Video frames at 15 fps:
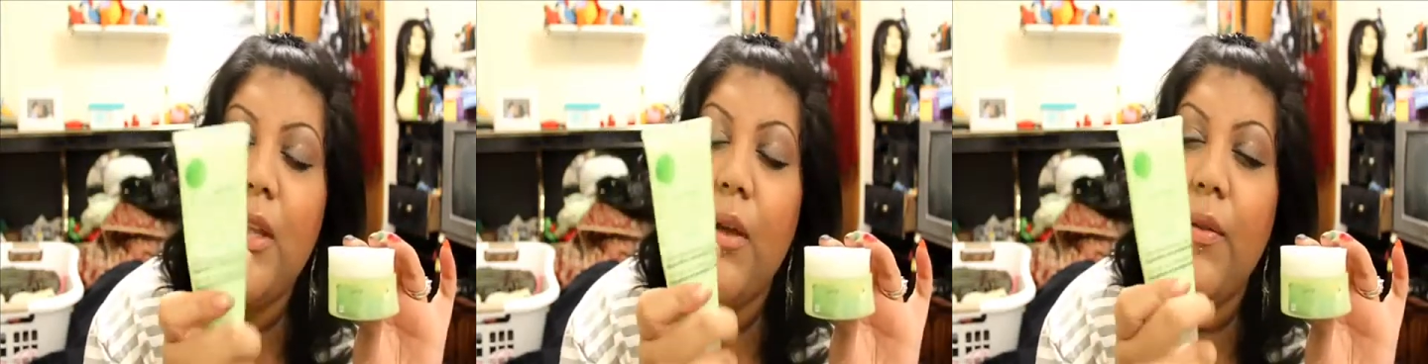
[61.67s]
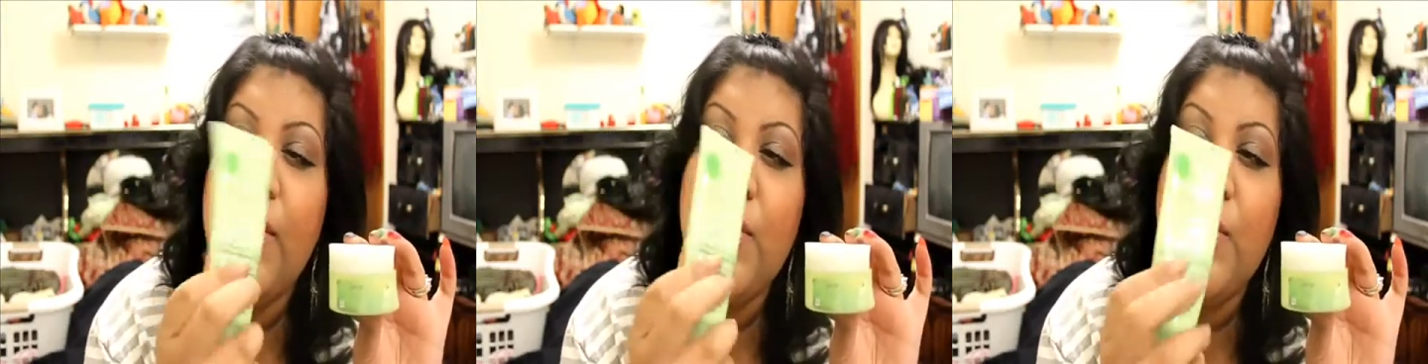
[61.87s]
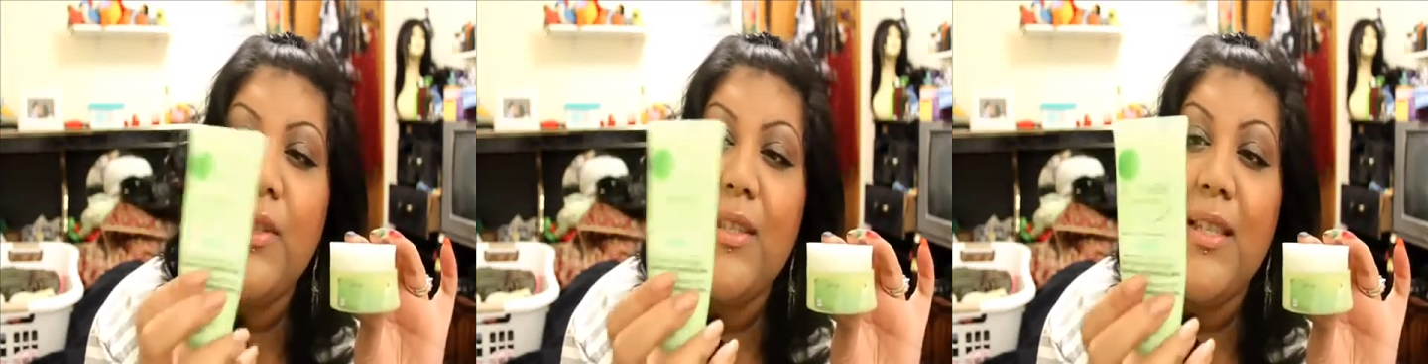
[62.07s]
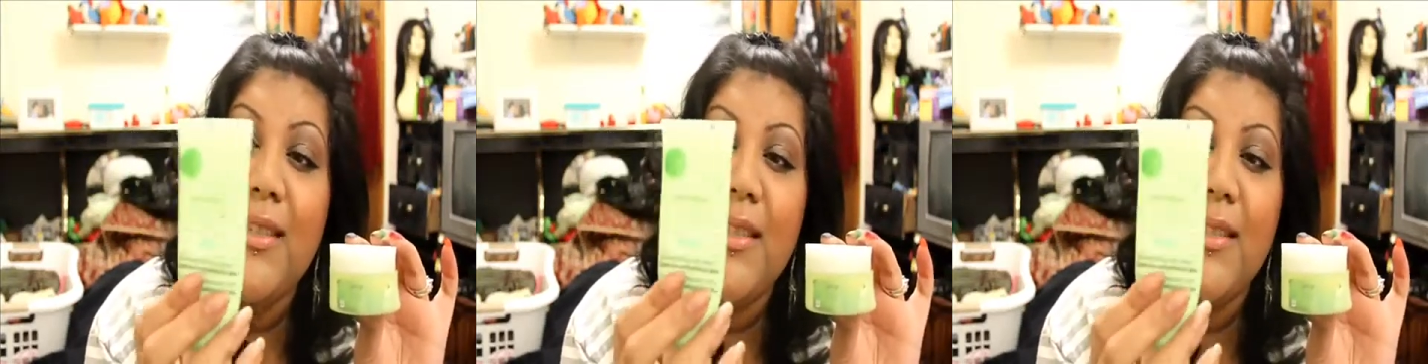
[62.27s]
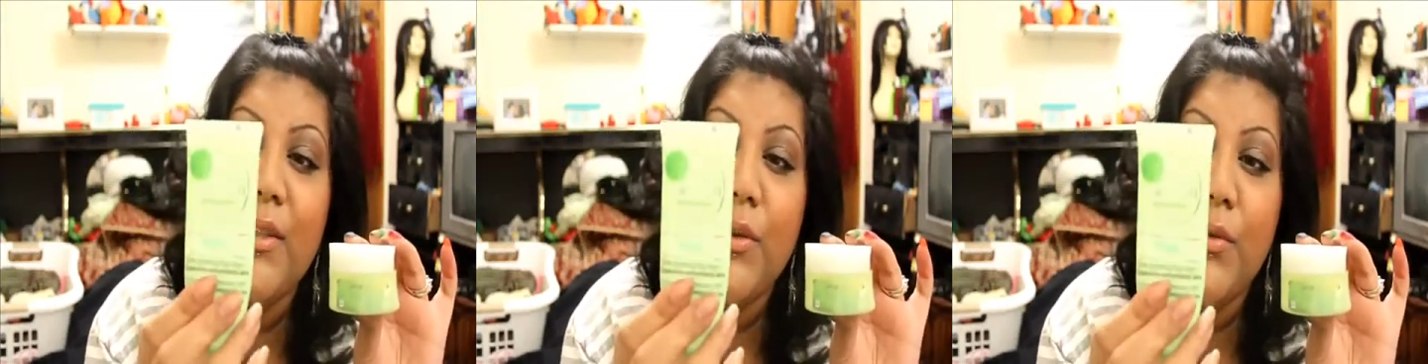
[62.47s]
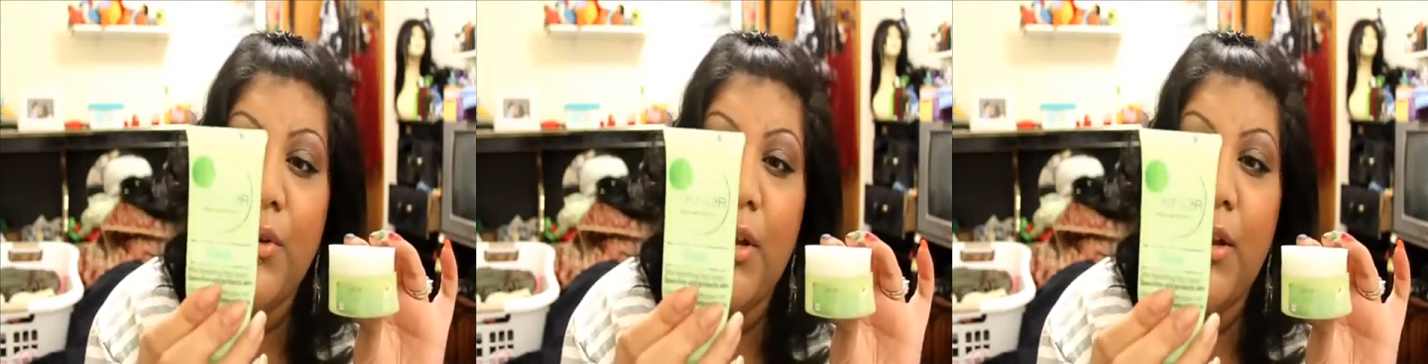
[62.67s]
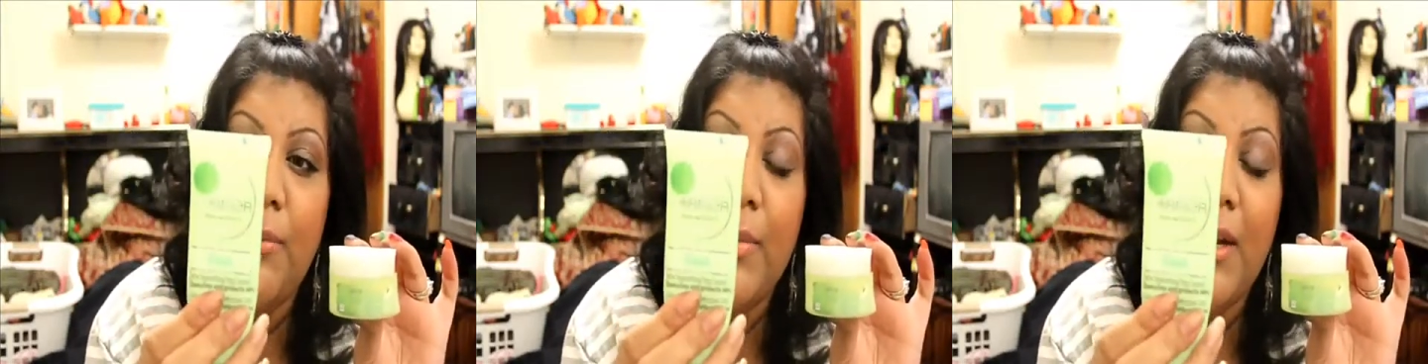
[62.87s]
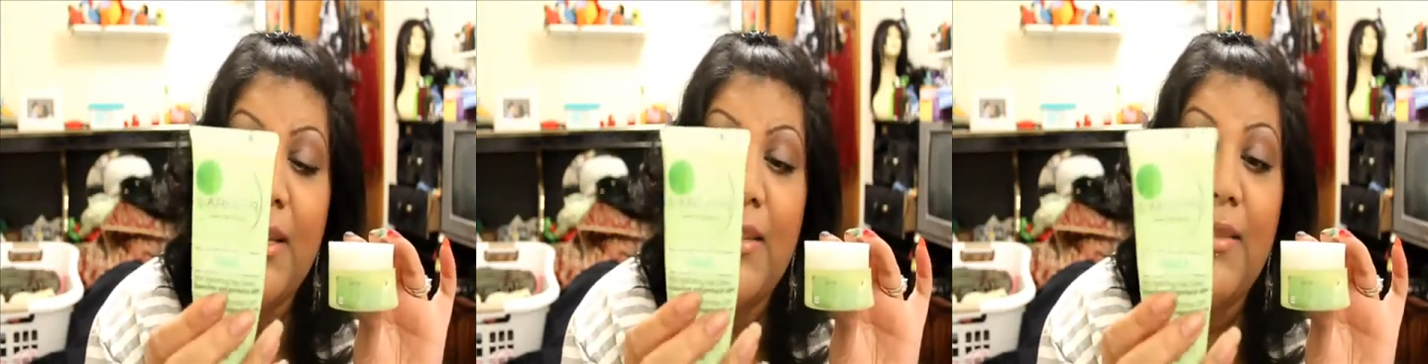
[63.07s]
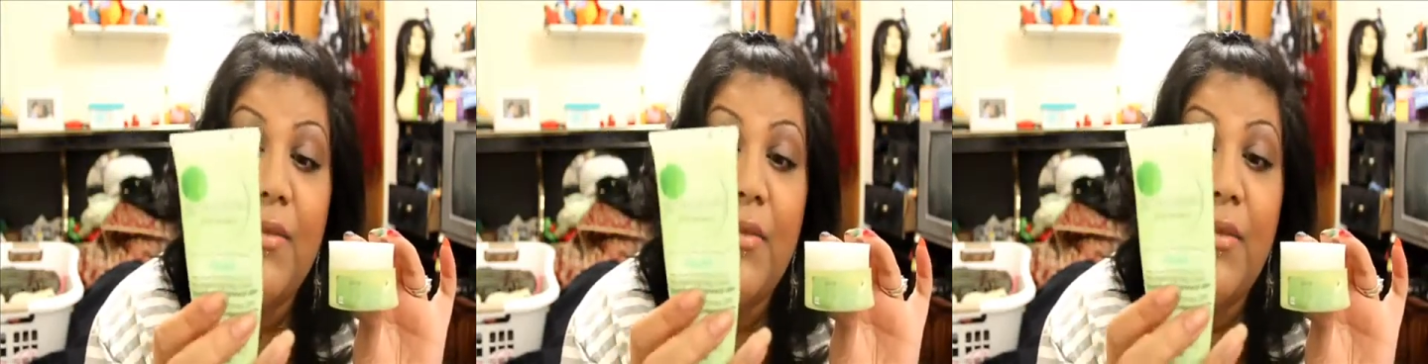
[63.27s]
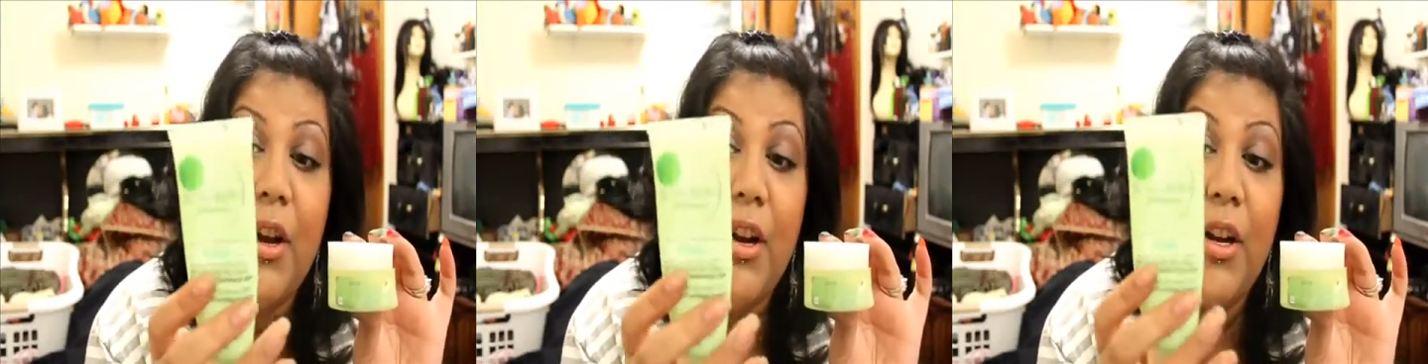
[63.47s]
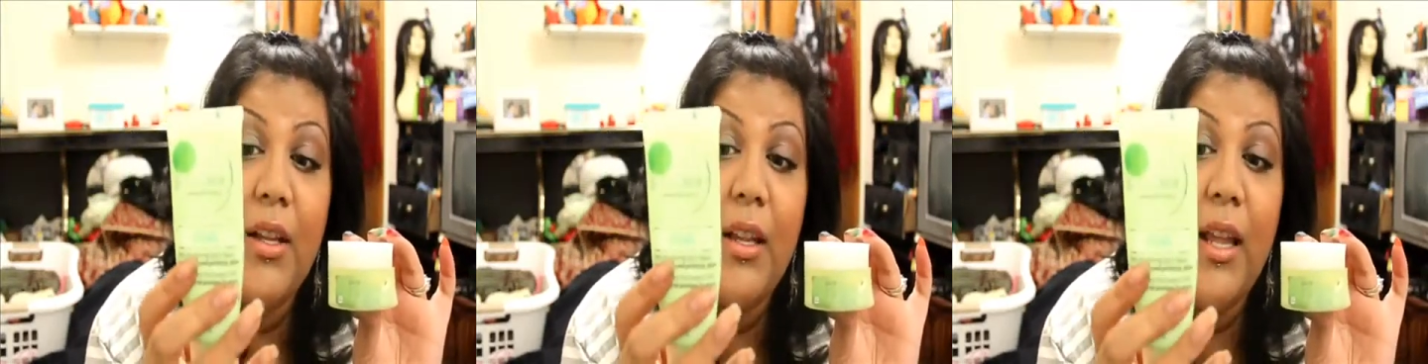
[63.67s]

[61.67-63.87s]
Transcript: Now this one says it's a cream, but it's very